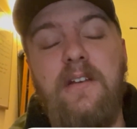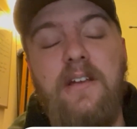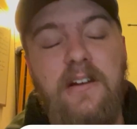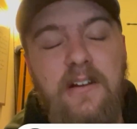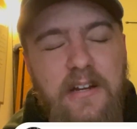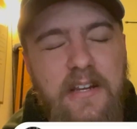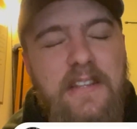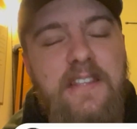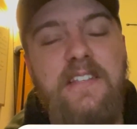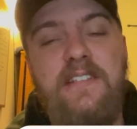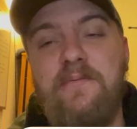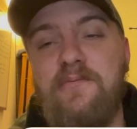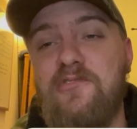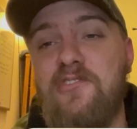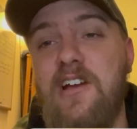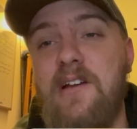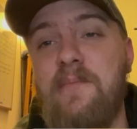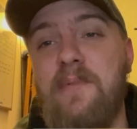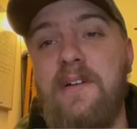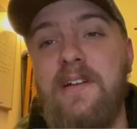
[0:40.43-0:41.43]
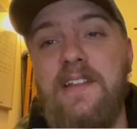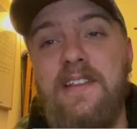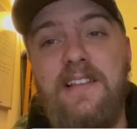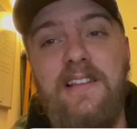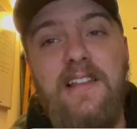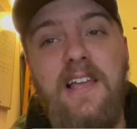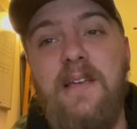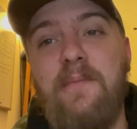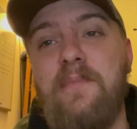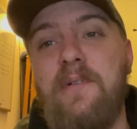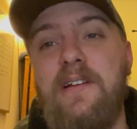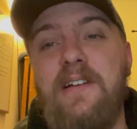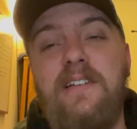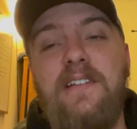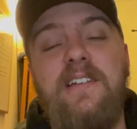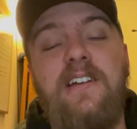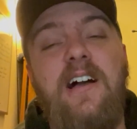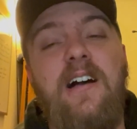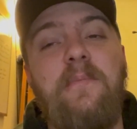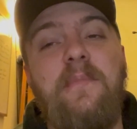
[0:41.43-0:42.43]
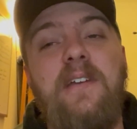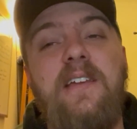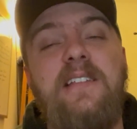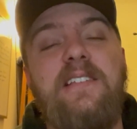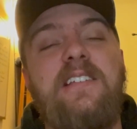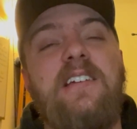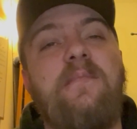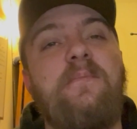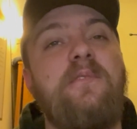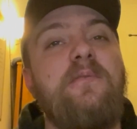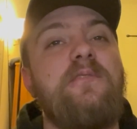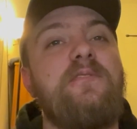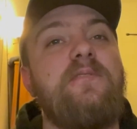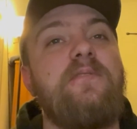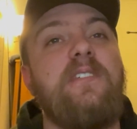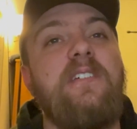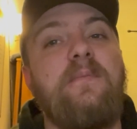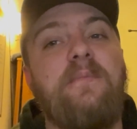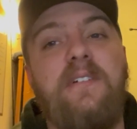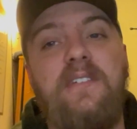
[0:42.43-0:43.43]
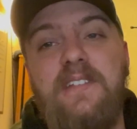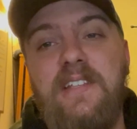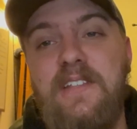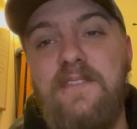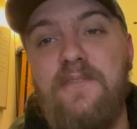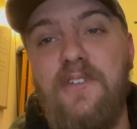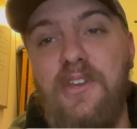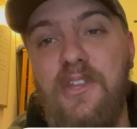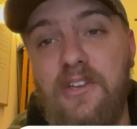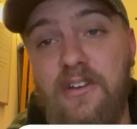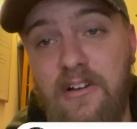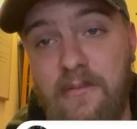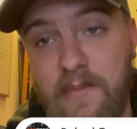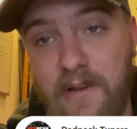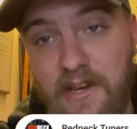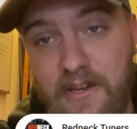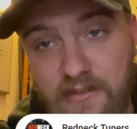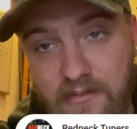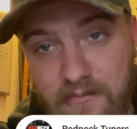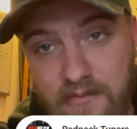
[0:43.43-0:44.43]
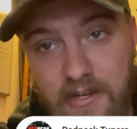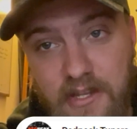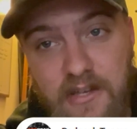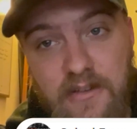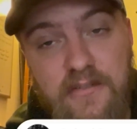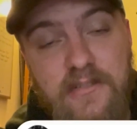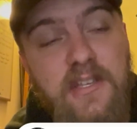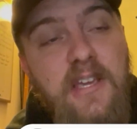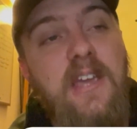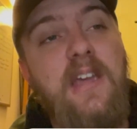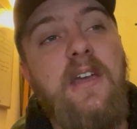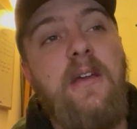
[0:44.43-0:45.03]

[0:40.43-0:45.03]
or hit the subscribe button, hit the like button, comment, tell me what you think about this video, all my other videos.